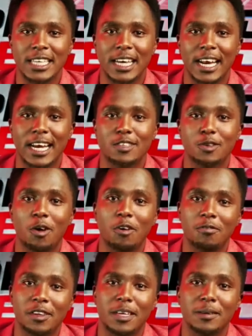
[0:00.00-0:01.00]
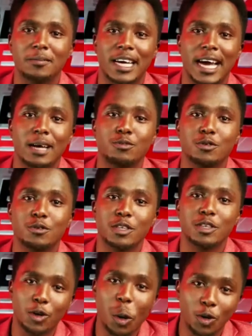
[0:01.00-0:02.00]
declined to offer them time to
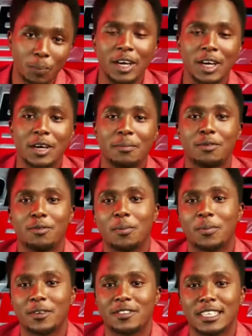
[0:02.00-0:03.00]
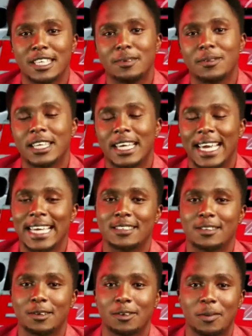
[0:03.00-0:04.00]
regroup before proceeding with the
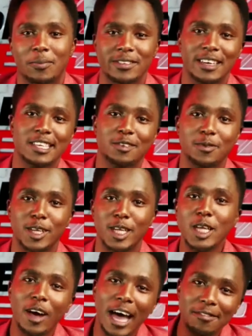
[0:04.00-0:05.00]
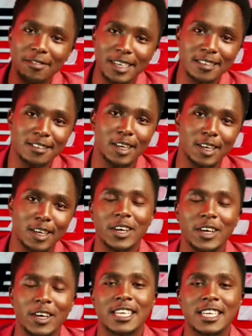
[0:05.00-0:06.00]
case. So they were presented with new evidence in
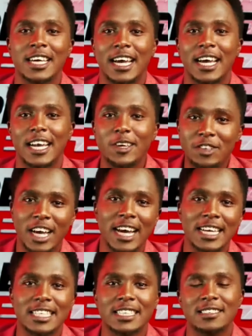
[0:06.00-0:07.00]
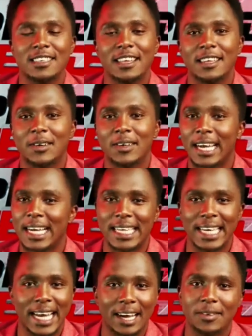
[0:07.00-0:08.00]
court and new charges, and they were like,
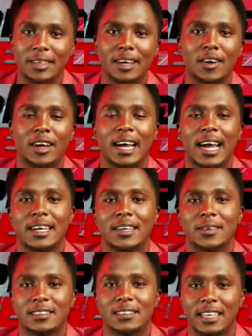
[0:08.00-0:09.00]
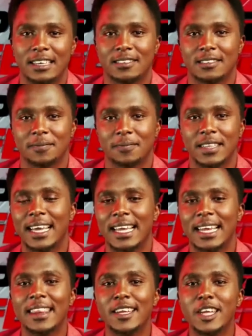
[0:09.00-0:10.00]
nah, we're not going to handle this case.
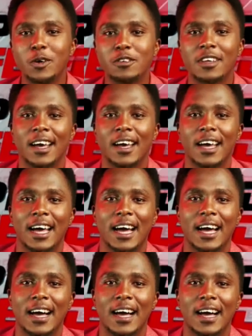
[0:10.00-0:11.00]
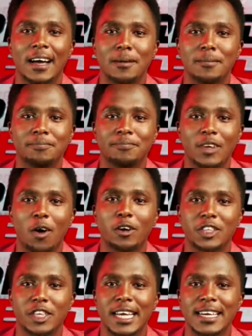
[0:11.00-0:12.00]
In other news,
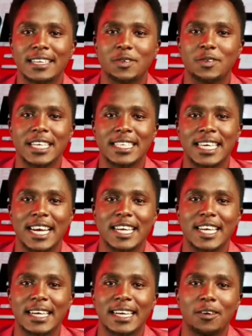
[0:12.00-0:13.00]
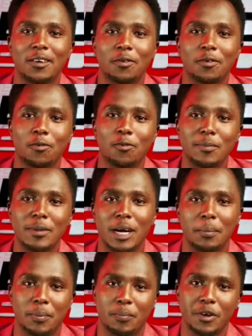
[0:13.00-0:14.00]
auctioneers raided Kirinyaga women
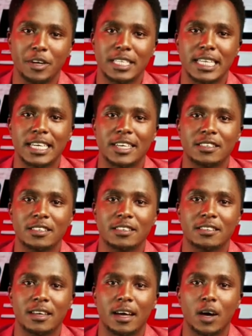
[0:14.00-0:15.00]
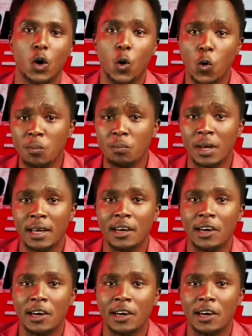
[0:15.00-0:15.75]
rep Purity Ngirishi's home